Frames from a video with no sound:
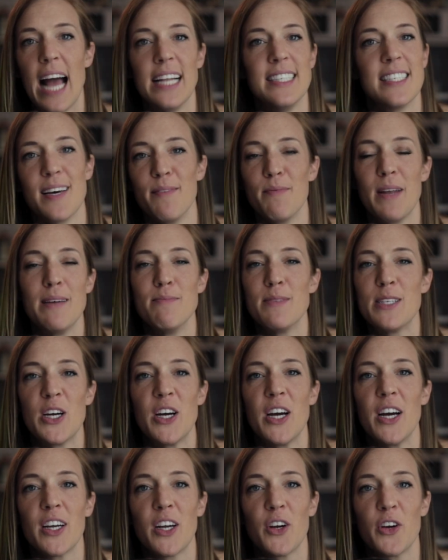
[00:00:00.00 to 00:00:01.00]
And sometimes
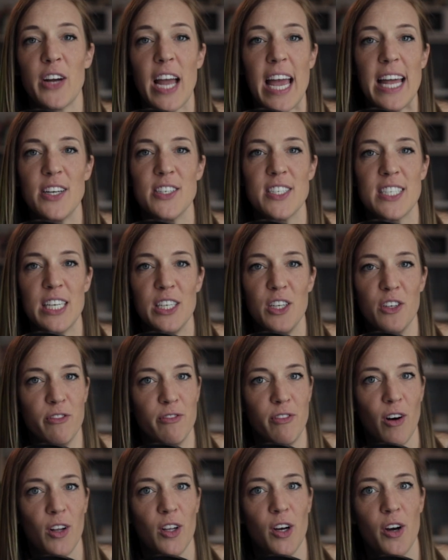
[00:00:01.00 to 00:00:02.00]
there are creators that you
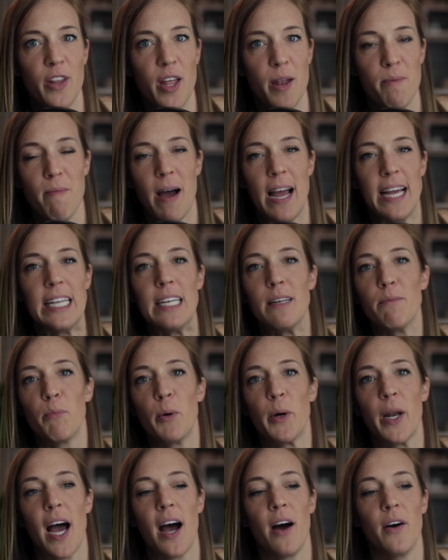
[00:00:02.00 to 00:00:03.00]
follow that might
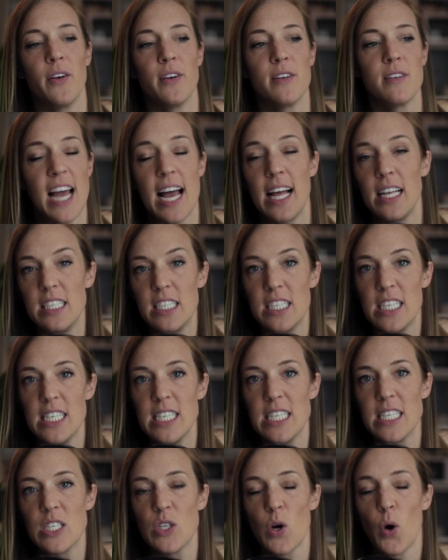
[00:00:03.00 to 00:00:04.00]
put out
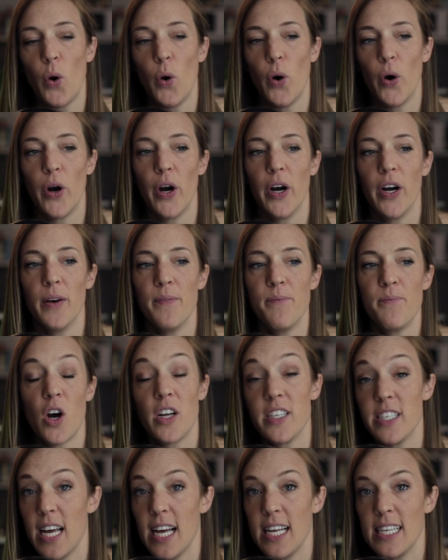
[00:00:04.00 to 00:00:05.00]
challenges or
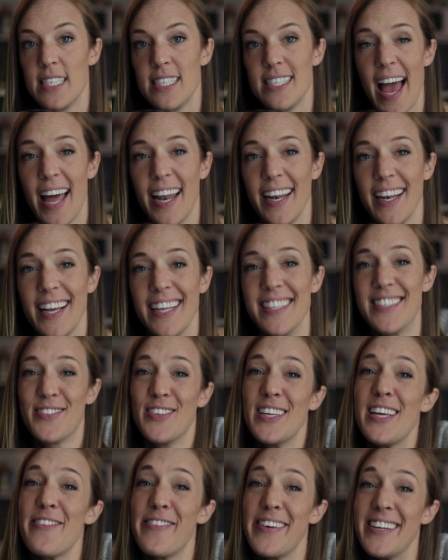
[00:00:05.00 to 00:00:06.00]
contests, and it's
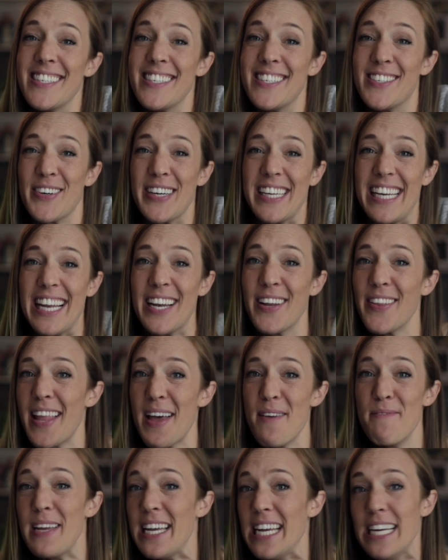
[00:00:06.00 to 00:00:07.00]
really fun to join in on
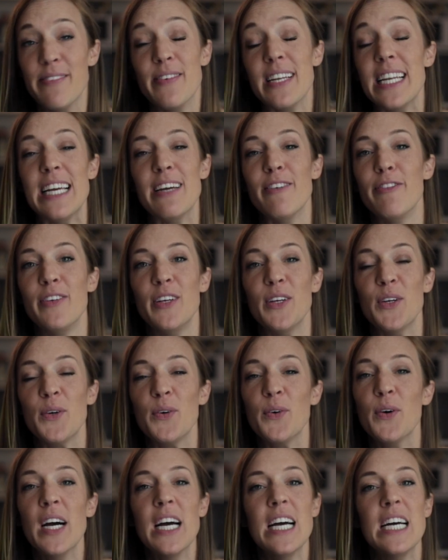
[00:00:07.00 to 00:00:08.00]
them, even if
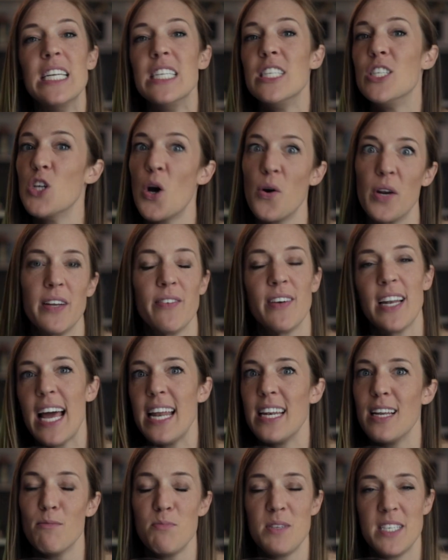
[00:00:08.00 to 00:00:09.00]
you don't even
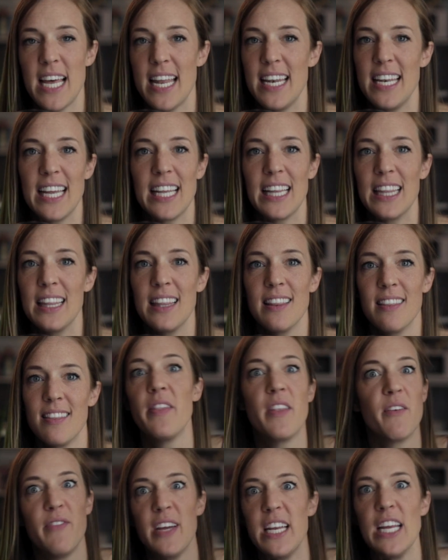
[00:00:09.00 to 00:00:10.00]
end up sending
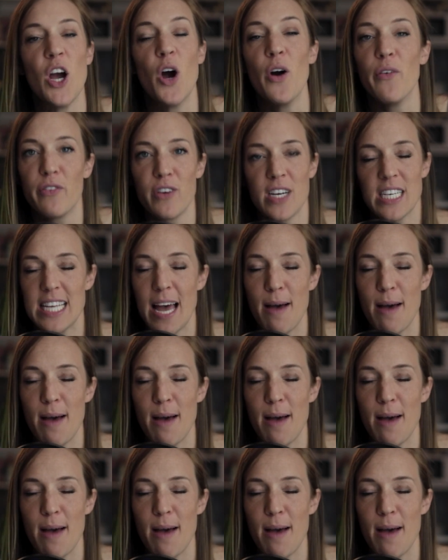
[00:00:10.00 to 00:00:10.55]
the video, for